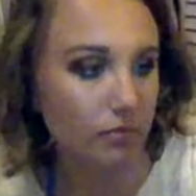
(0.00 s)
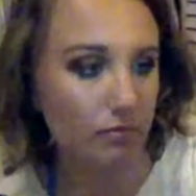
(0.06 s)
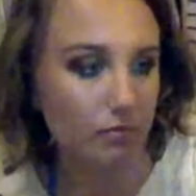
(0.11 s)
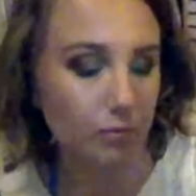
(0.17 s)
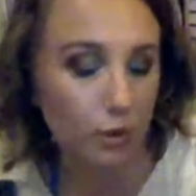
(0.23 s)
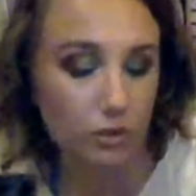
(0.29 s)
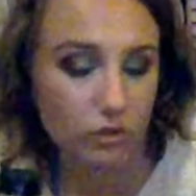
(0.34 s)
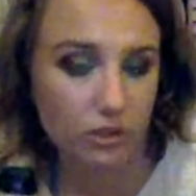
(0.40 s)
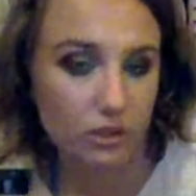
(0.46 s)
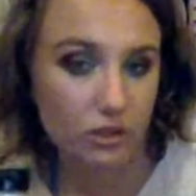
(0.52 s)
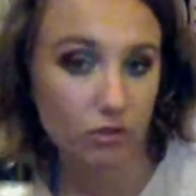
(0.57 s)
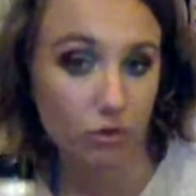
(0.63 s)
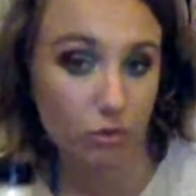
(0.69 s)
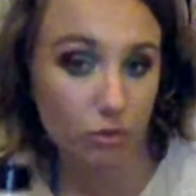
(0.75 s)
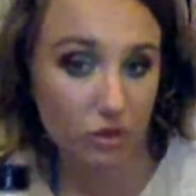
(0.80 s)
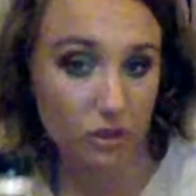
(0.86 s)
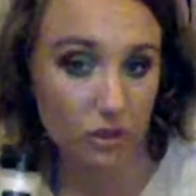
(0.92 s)
Both of these
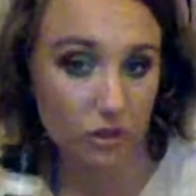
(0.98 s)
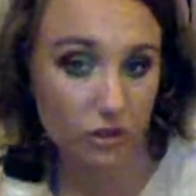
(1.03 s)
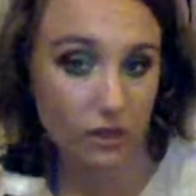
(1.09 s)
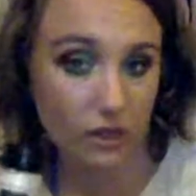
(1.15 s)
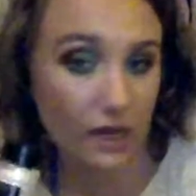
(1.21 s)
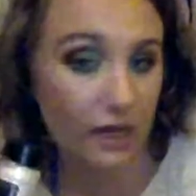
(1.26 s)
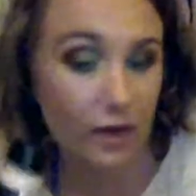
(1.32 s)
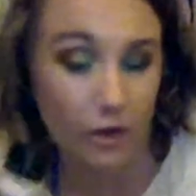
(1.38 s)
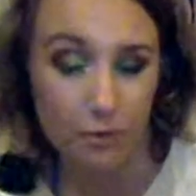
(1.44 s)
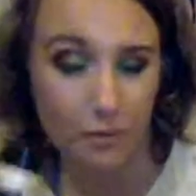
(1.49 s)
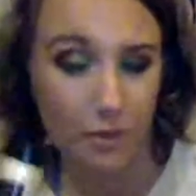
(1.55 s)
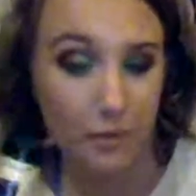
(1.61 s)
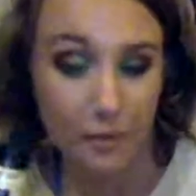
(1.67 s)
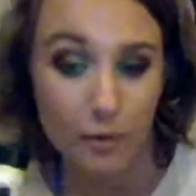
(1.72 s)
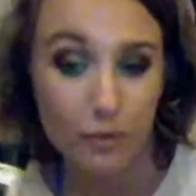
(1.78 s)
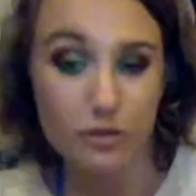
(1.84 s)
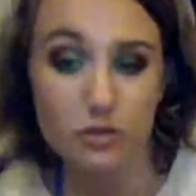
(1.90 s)
are really good. I'm
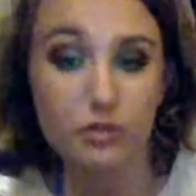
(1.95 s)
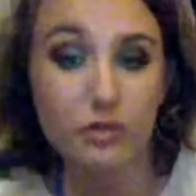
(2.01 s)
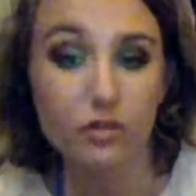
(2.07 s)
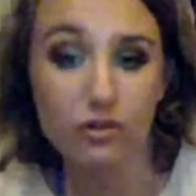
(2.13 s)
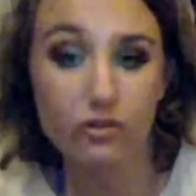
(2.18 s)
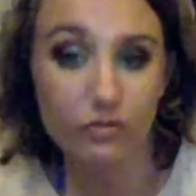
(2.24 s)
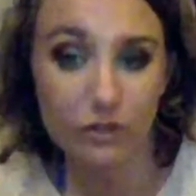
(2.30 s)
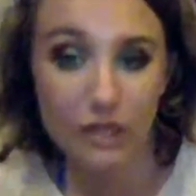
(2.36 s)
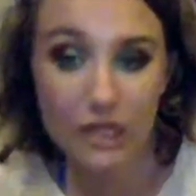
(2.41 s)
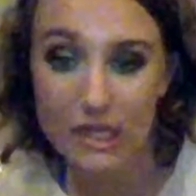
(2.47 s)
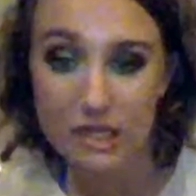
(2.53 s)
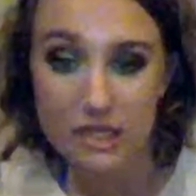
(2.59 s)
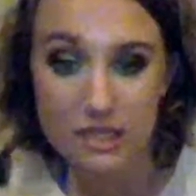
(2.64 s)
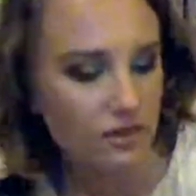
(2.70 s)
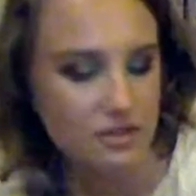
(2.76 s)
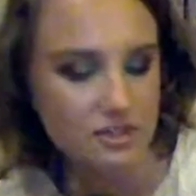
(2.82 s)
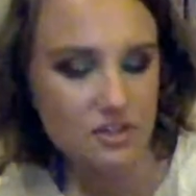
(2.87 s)
always reaching for
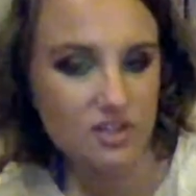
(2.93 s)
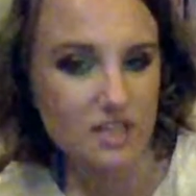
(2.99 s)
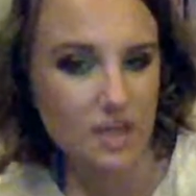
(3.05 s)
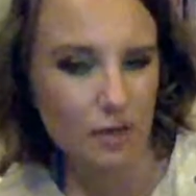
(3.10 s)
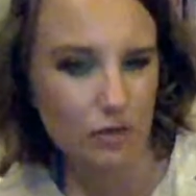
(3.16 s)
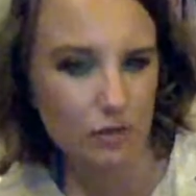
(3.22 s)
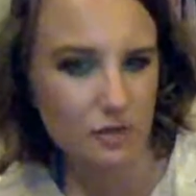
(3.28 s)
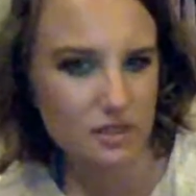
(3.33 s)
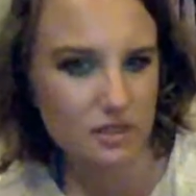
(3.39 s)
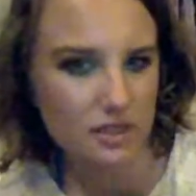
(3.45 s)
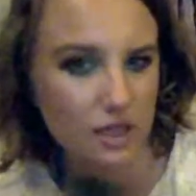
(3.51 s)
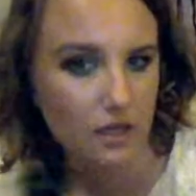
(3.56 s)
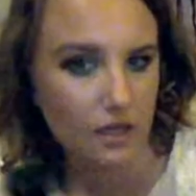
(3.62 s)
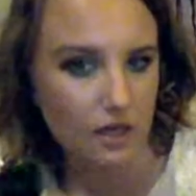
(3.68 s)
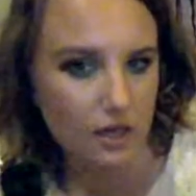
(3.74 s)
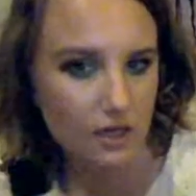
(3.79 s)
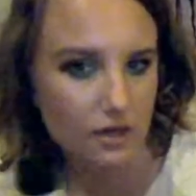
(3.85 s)
these. This just helps my
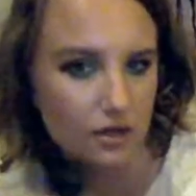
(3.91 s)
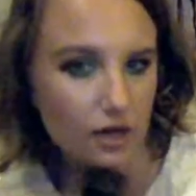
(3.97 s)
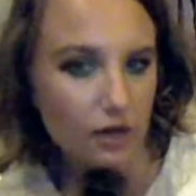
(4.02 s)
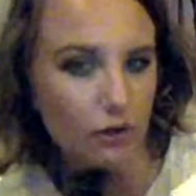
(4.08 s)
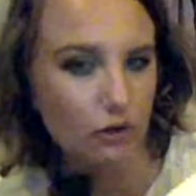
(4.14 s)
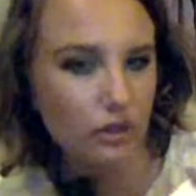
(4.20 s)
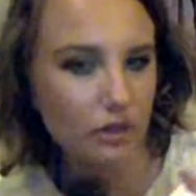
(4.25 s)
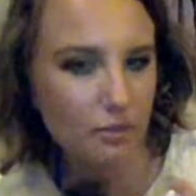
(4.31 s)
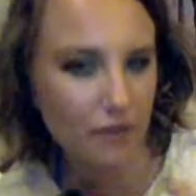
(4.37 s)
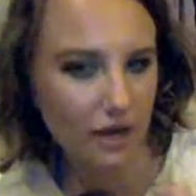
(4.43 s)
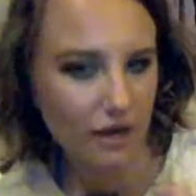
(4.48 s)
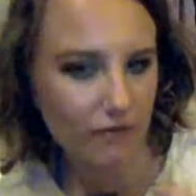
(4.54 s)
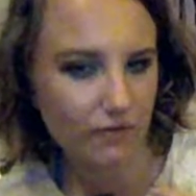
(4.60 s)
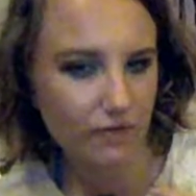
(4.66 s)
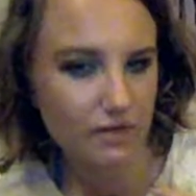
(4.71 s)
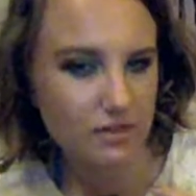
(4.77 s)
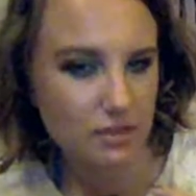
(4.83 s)
skin. It not only
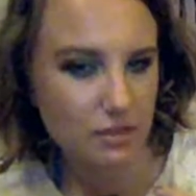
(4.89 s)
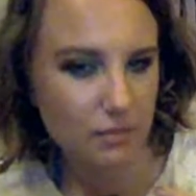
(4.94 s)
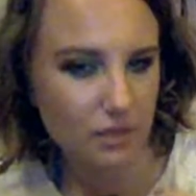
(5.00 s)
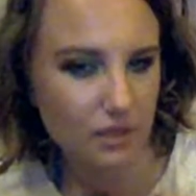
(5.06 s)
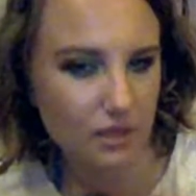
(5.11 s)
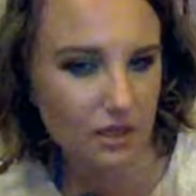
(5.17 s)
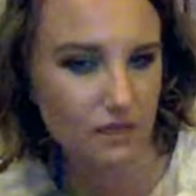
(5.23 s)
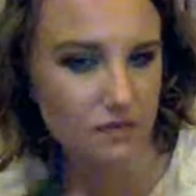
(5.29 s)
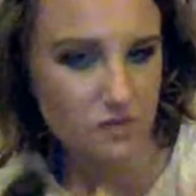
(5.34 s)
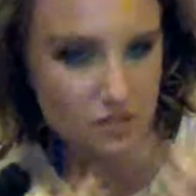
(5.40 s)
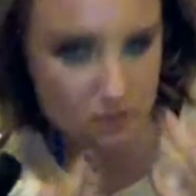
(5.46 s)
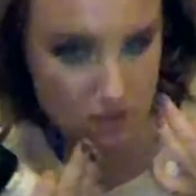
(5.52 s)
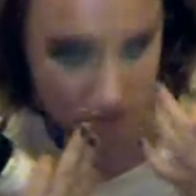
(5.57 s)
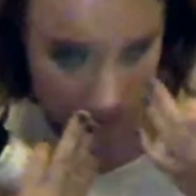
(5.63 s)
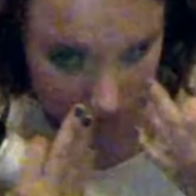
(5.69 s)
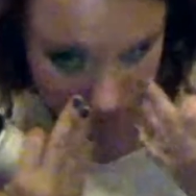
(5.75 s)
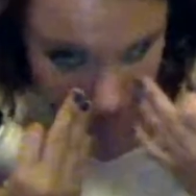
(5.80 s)
mattifies it, but it gives it
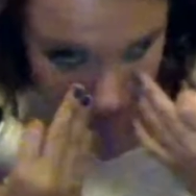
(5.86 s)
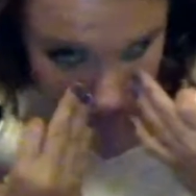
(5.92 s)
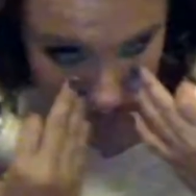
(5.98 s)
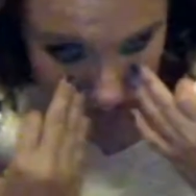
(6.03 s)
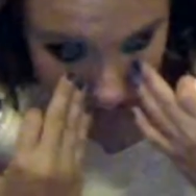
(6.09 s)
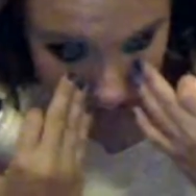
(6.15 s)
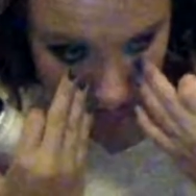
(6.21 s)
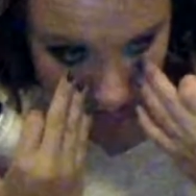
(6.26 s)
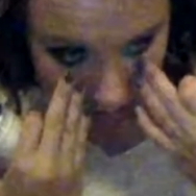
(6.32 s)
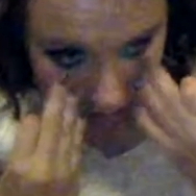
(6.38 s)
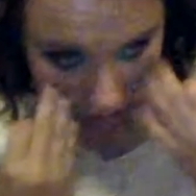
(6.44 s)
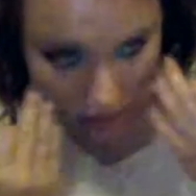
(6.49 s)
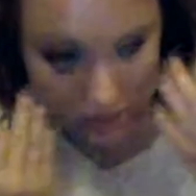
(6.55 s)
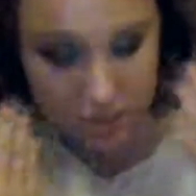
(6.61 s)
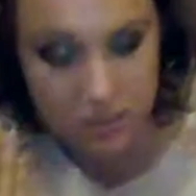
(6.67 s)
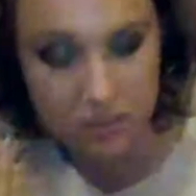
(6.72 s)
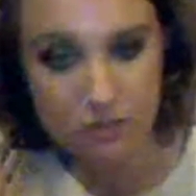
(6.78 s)
this like,
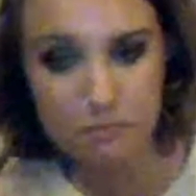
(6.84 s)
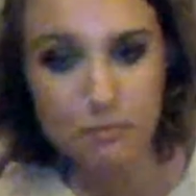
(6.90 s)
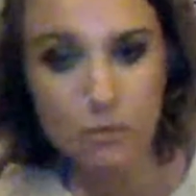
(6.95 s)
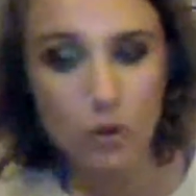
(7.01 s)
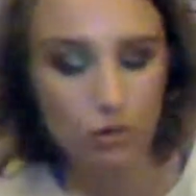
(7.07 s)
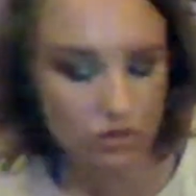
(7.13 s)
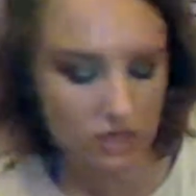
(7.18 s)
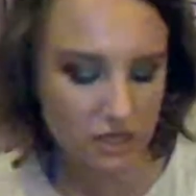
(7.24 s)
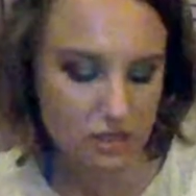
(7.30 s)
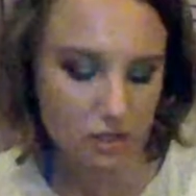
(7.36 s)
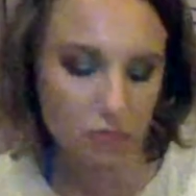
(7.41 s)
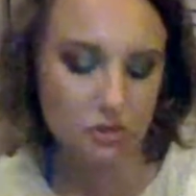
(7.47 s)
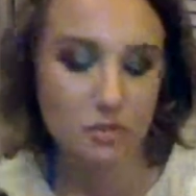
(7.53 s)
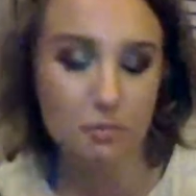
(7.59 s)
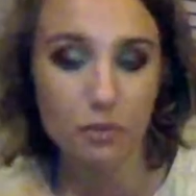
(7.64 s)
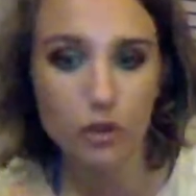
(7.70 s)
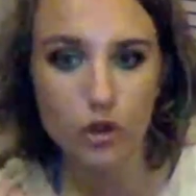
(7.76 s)
it's smooth. It's
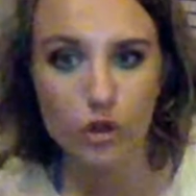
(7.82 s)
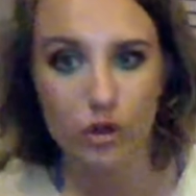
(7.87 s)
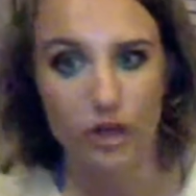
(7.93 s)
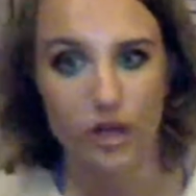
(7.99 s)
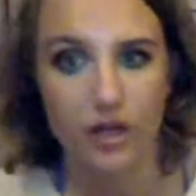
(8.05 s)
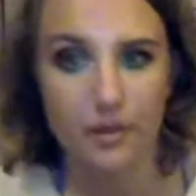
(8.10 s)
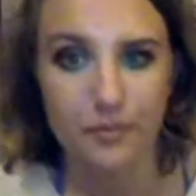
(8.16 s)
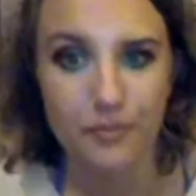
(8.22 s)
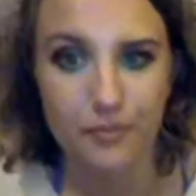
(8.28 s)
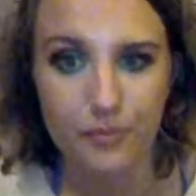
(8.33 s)
almost blurring.